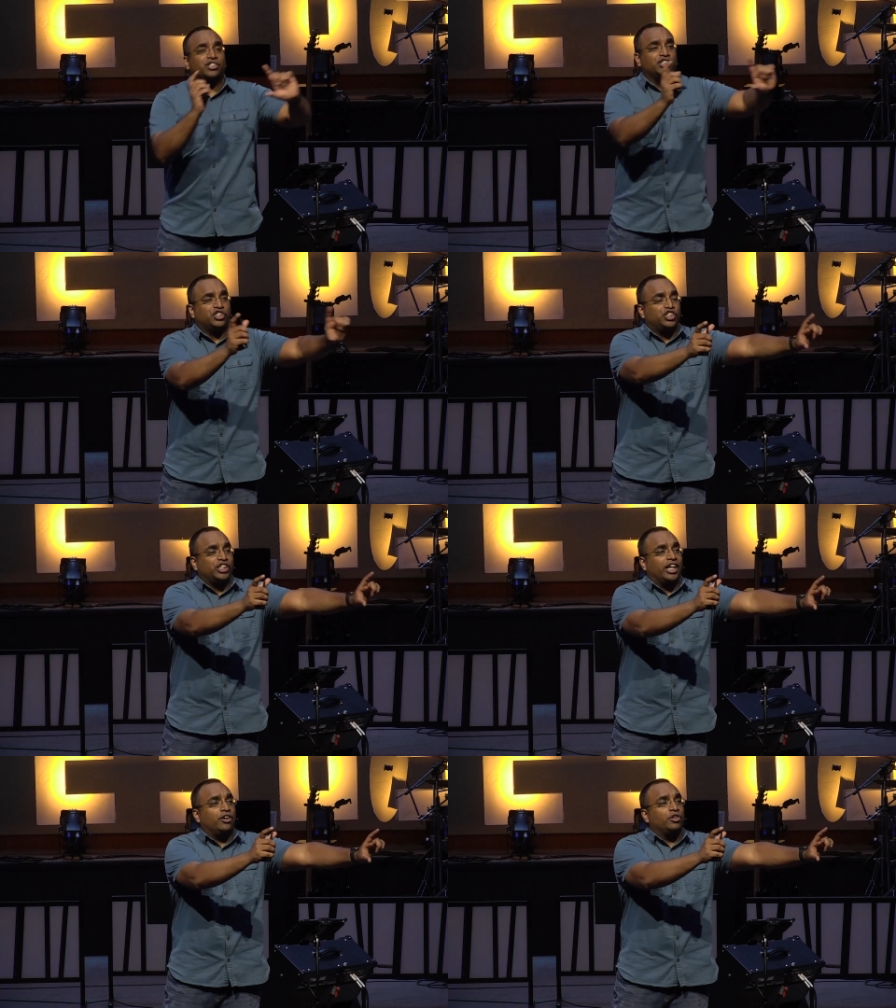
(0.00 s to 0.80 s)
to
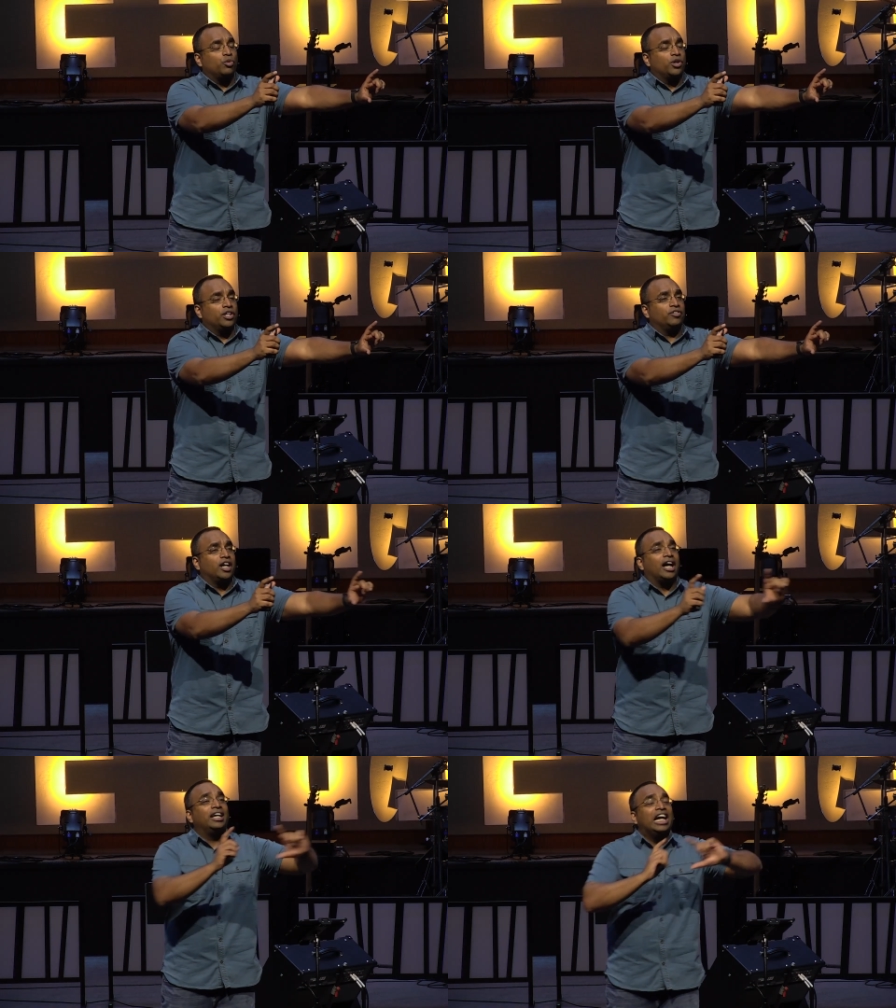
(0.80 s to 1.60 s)
share the word of
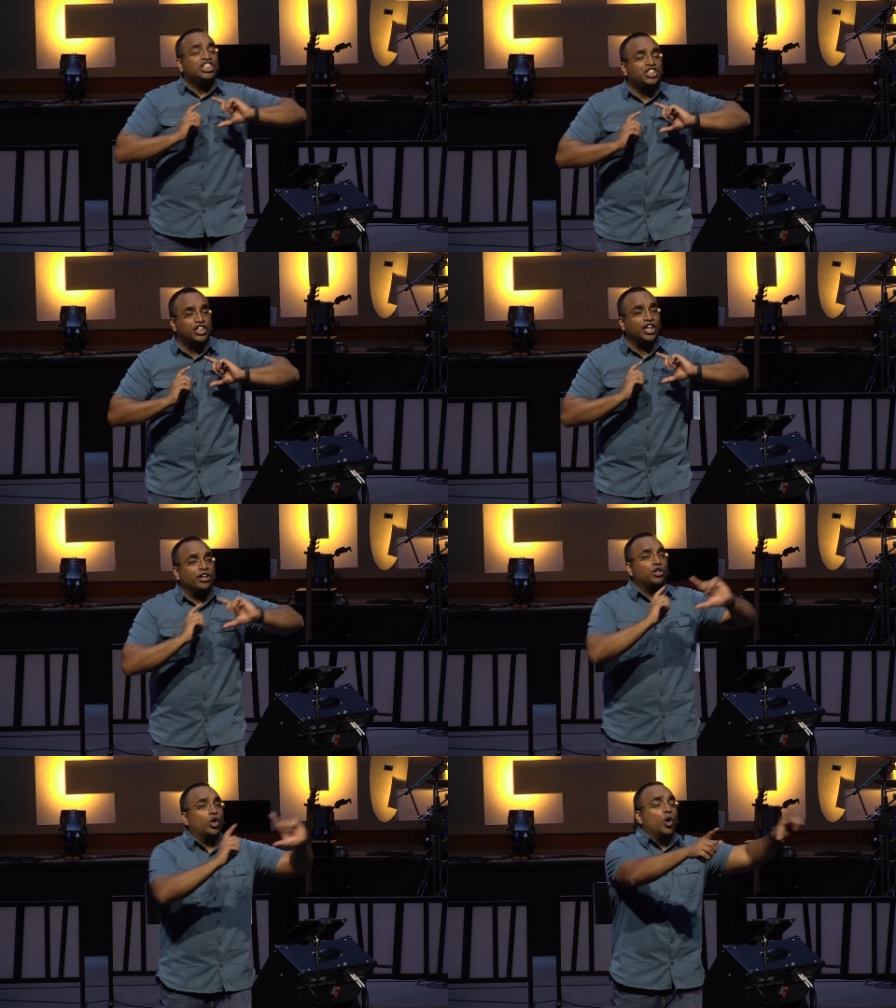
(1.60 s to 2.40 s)
God,
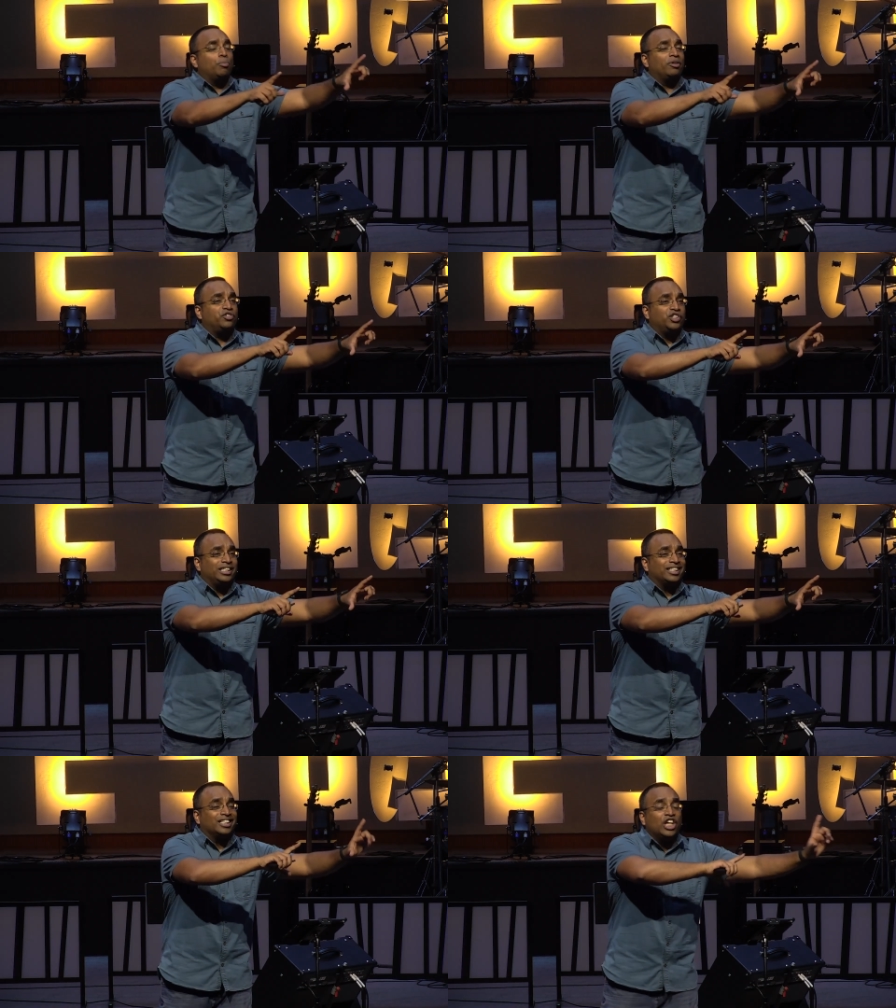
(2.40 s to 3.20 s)
share the hope of
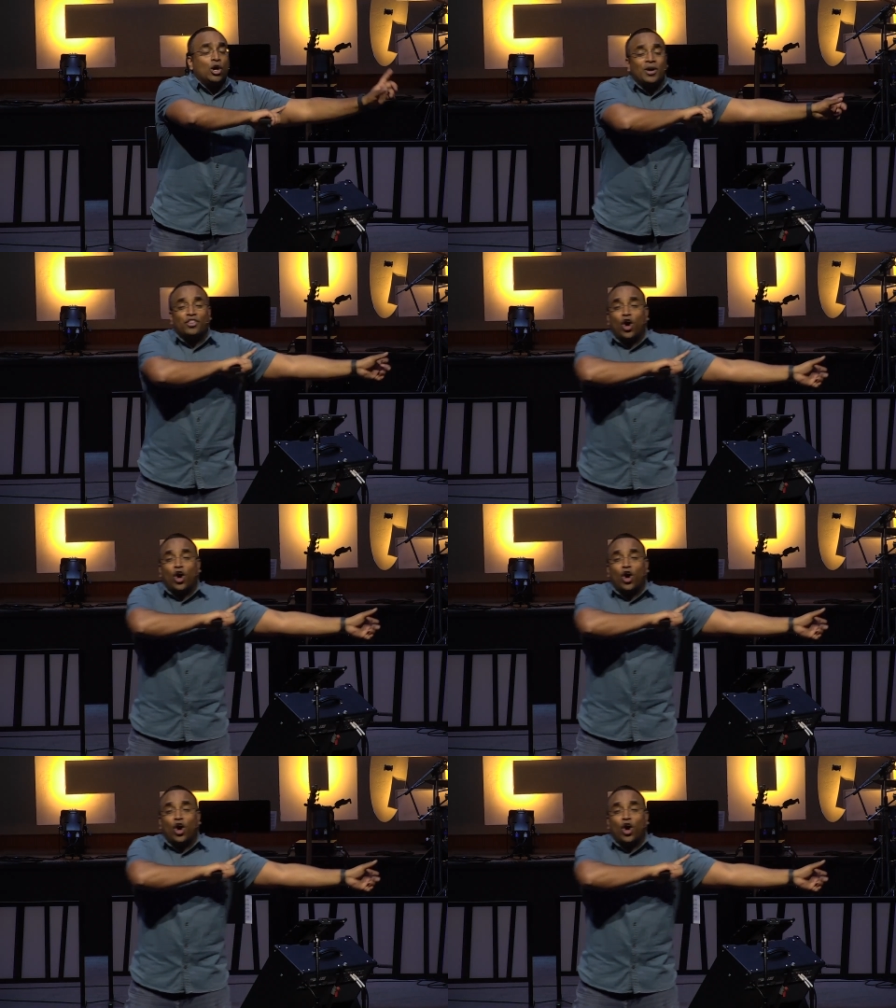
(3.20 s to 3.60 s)
Jesus with